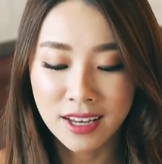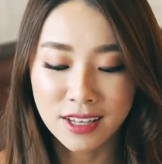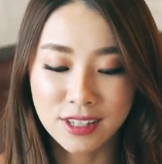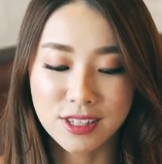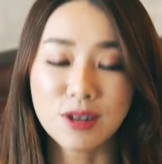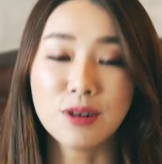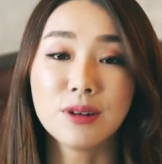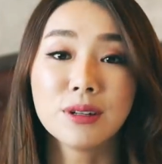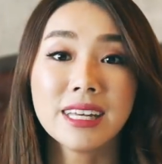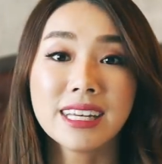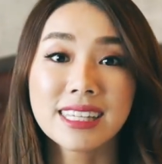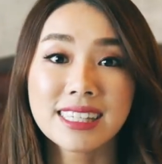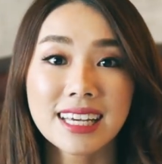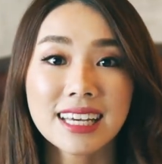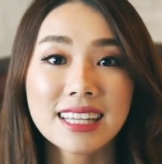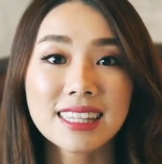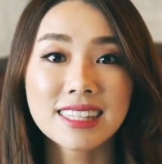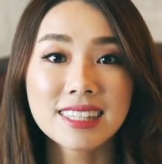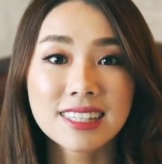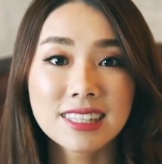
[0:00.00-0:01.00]
So let's
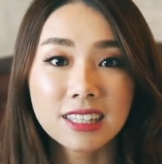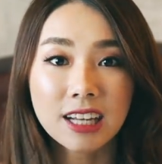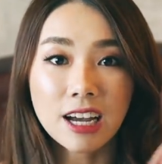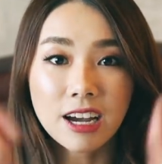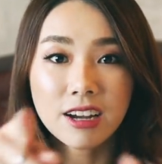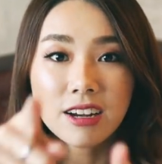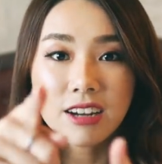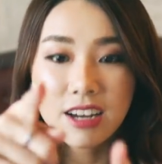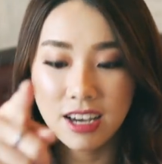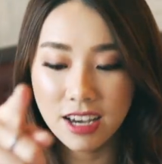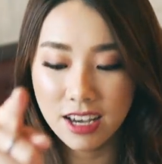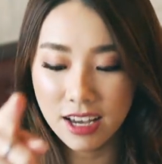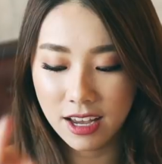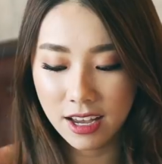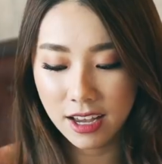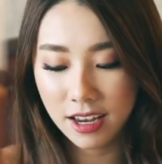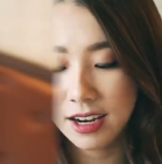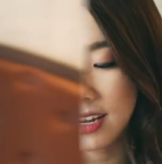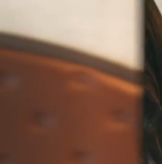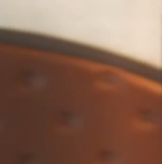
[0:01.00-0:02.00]
get
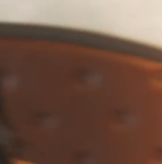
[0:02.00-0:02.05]
started.